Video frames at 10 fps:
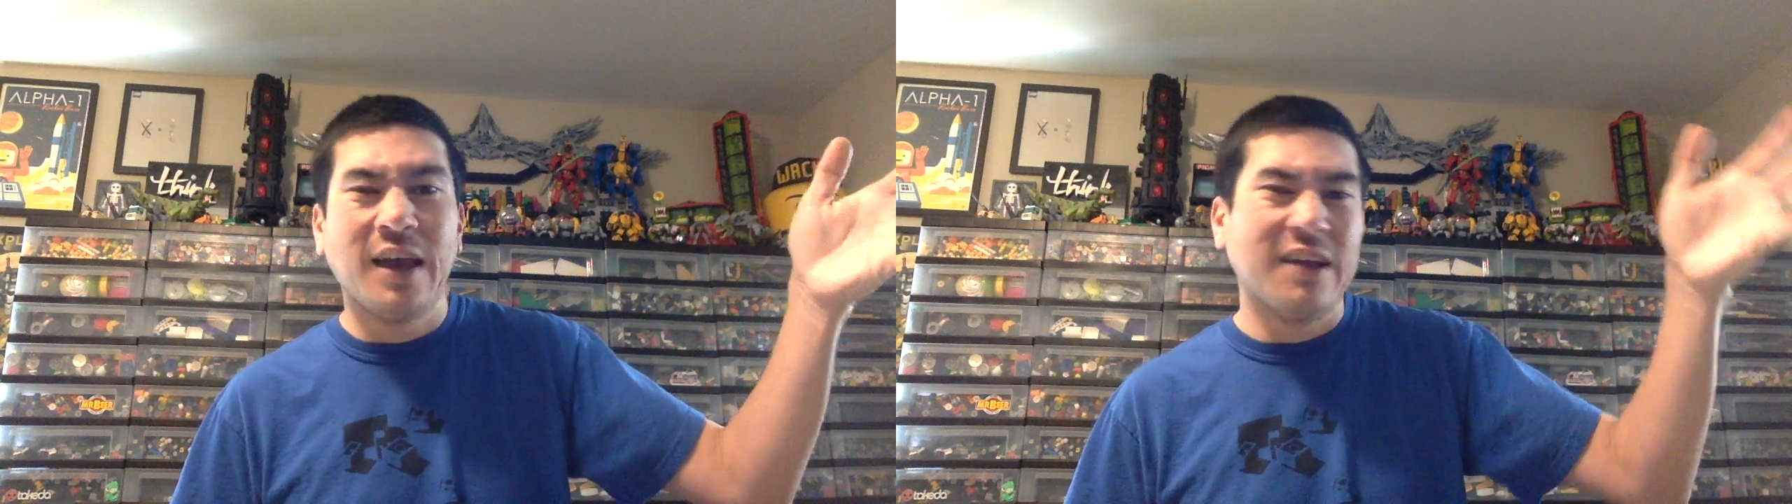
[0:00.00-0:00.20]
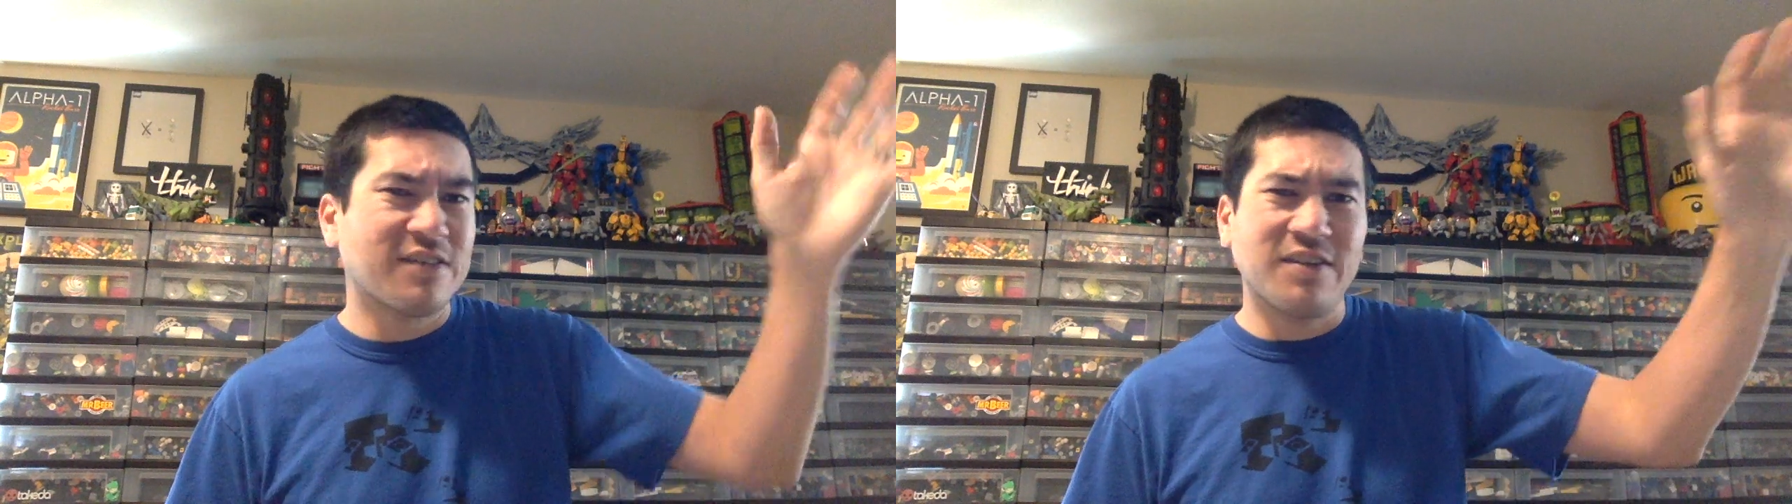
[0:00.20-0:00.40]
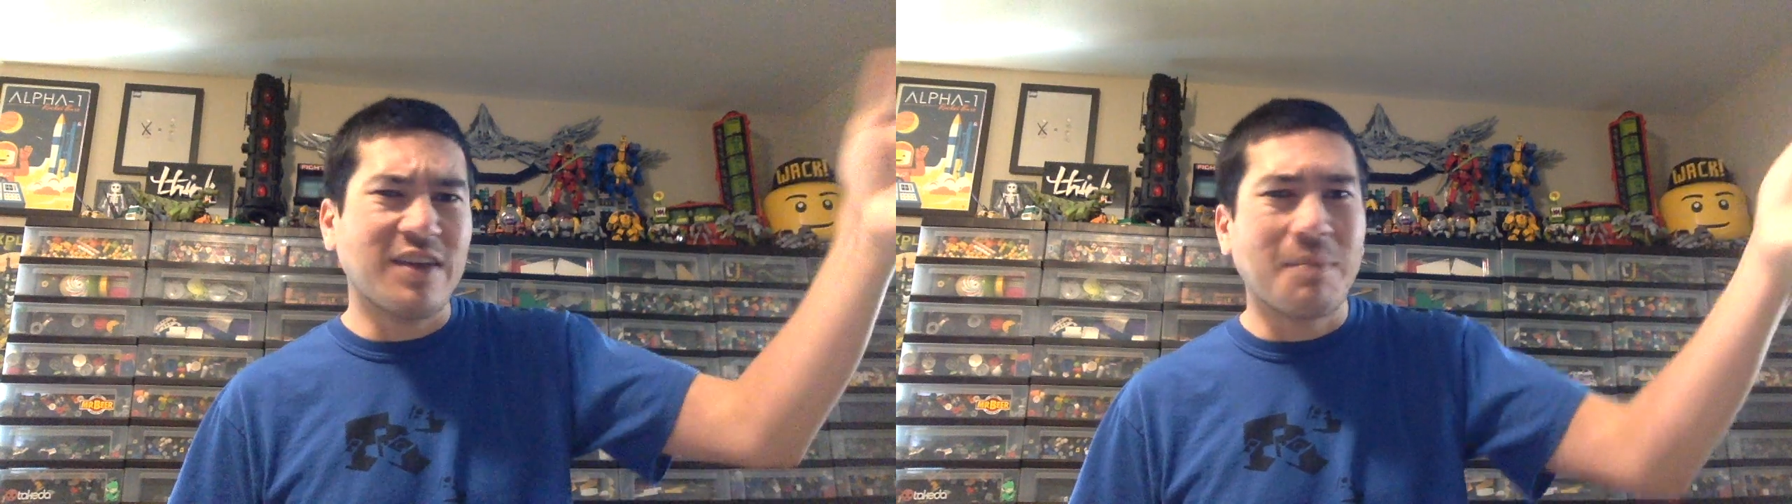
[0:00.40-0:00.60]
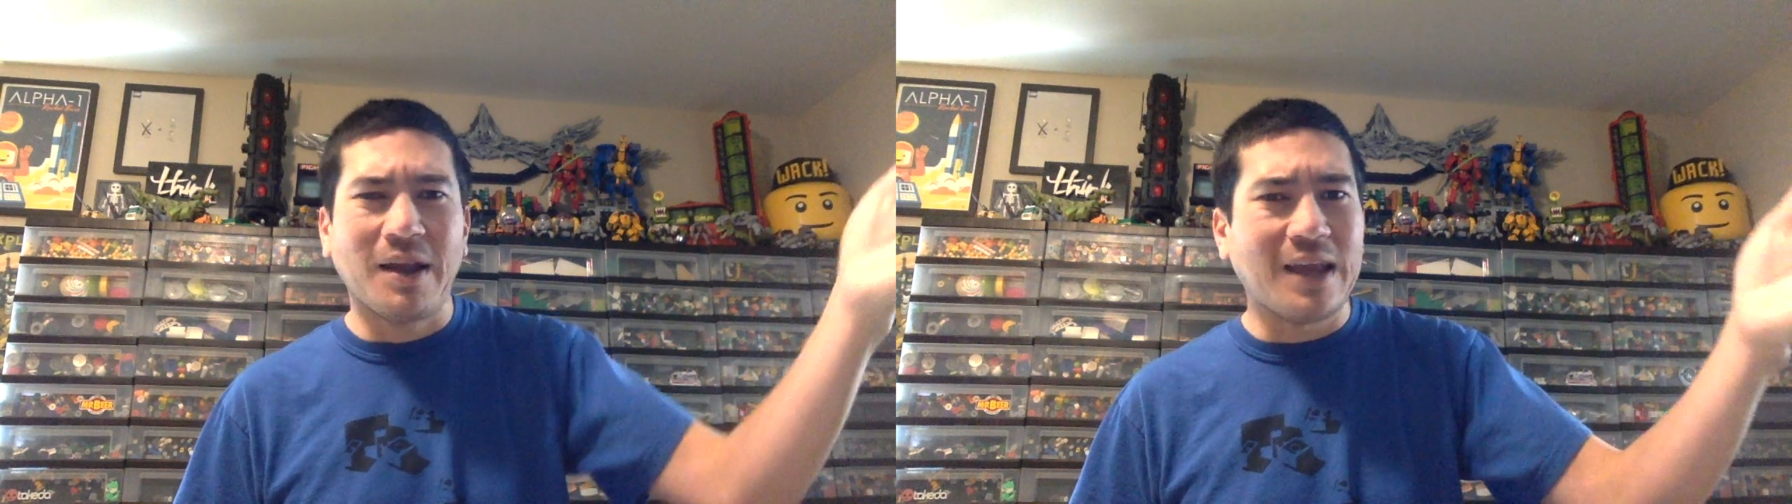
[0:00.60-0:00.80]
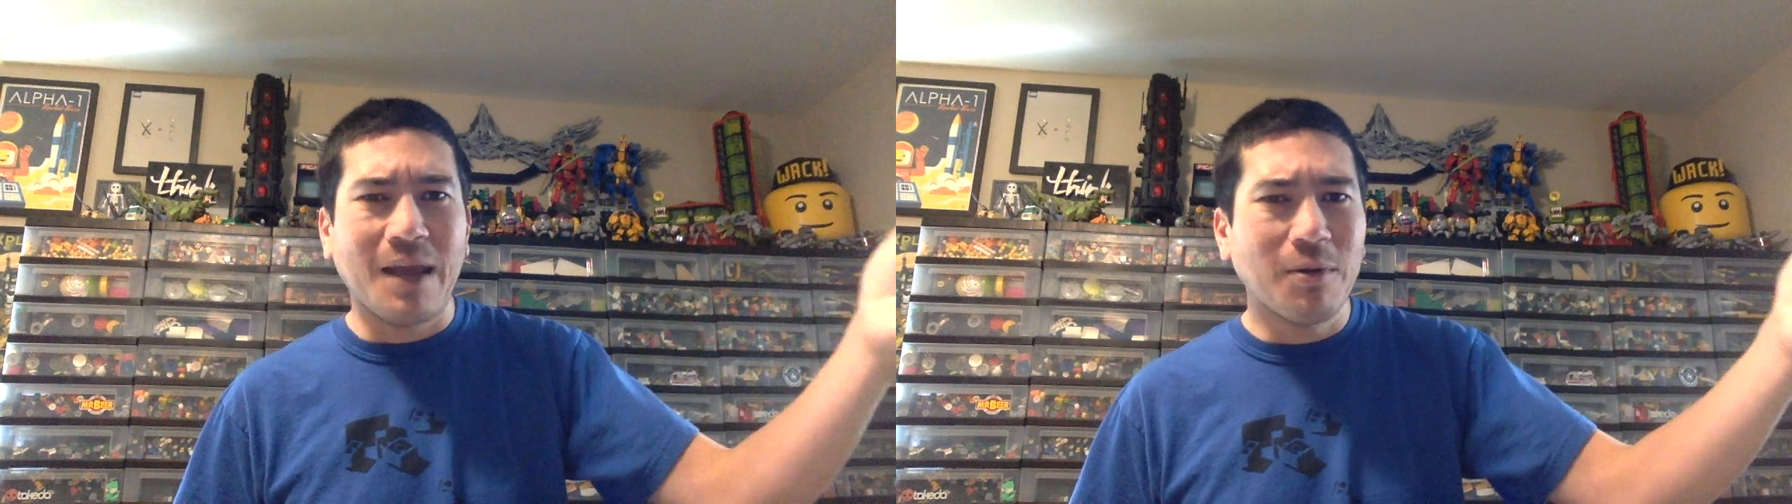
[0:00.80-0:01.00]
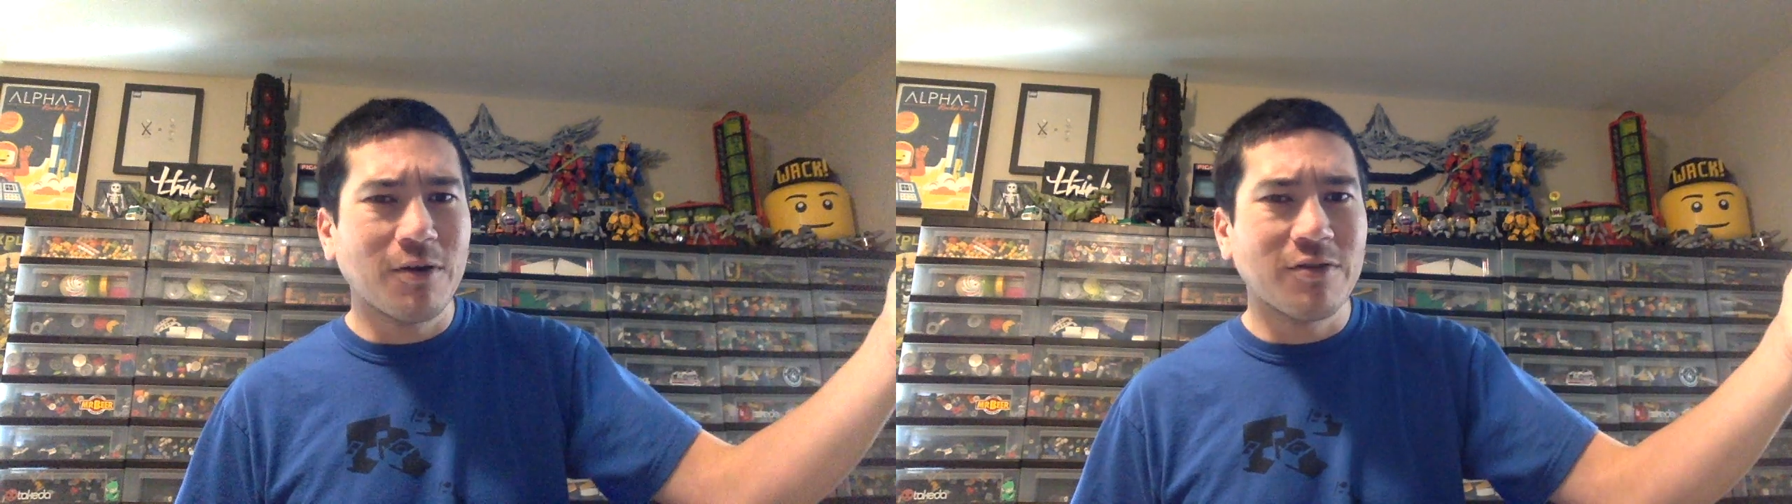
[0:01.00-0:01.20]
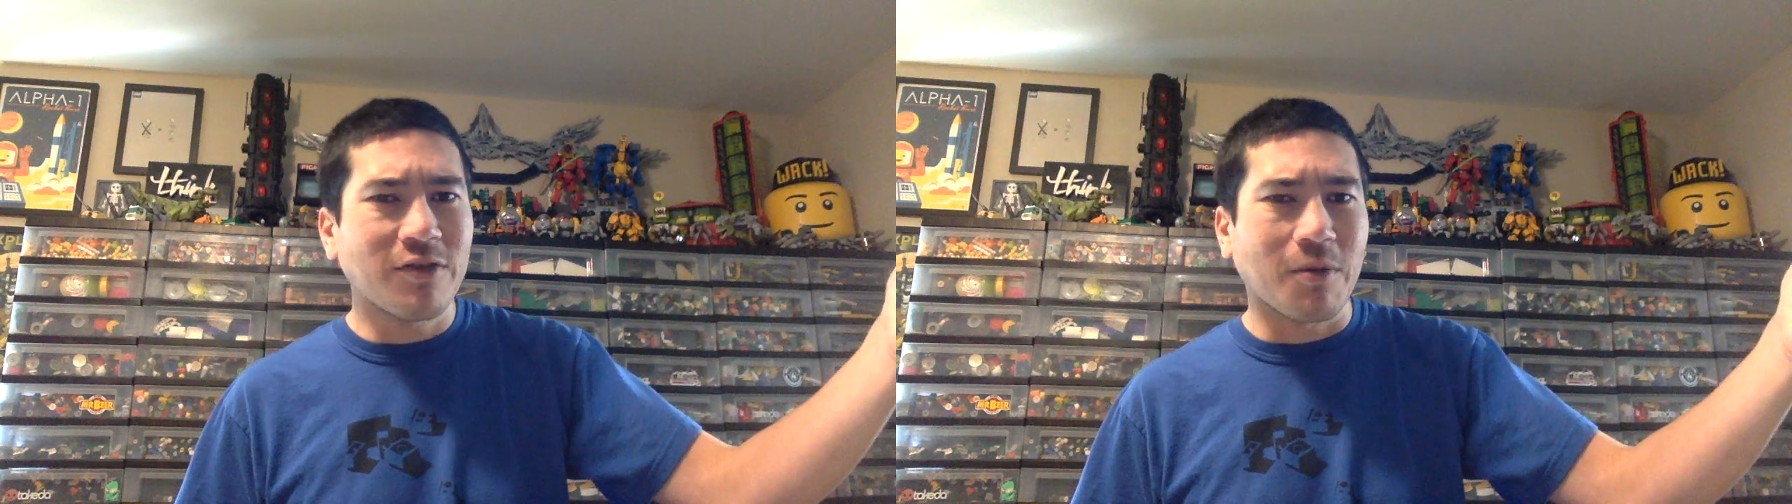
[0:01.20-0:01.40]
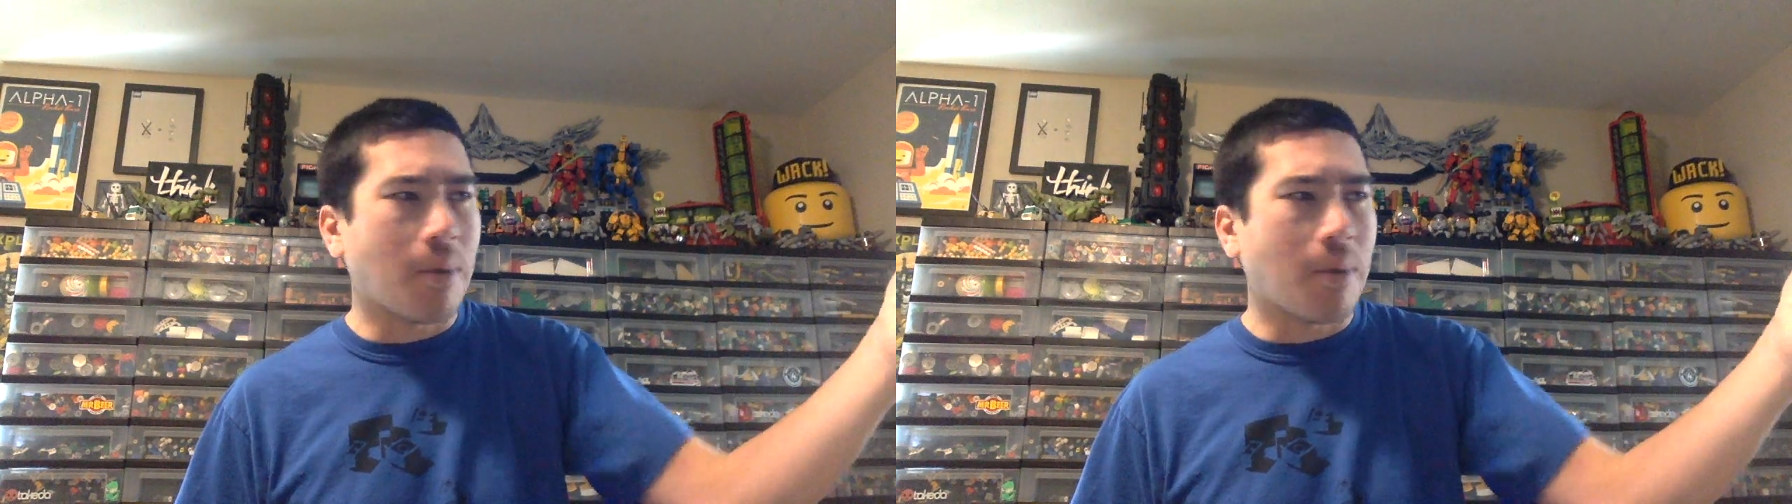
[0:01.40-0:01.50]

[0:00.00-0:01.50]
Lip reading: it's because like my neighbors are